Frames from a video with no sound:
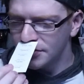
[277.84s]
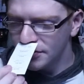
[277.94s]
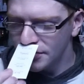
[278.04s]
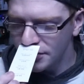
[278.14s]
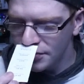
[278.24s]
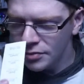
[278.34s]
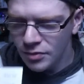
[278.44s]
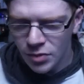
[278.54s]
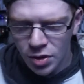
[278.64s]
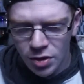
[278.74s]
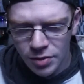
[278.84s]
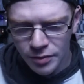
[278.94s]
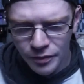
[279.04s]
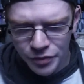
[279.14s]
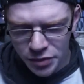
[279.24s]

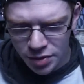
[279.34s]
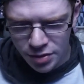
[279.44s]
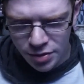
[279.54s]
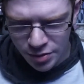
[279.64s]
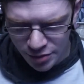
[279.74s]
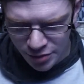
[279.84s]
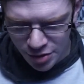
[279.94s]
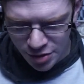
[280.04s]
[no speech]